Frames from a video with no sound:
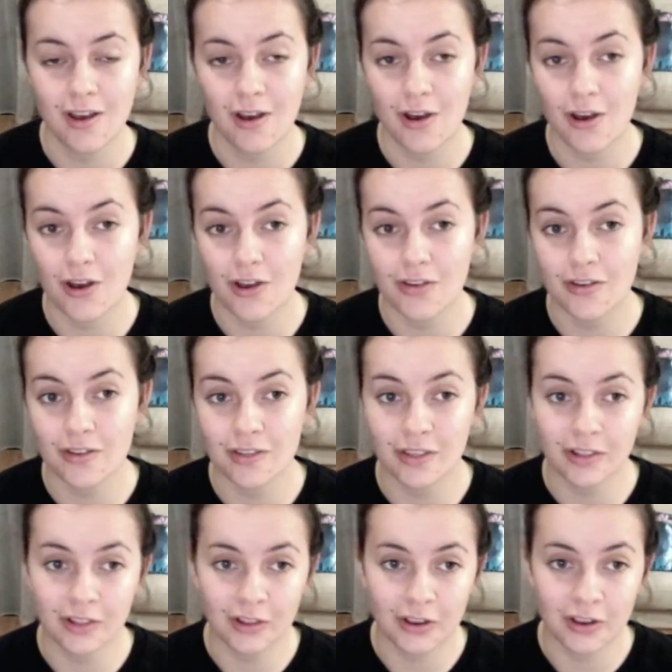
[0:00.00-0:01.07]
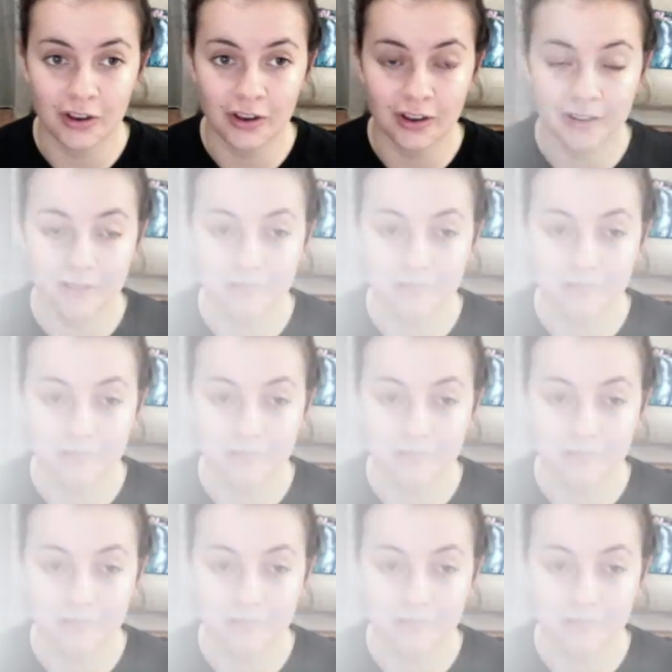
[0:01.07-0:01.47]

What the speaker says: on the learner.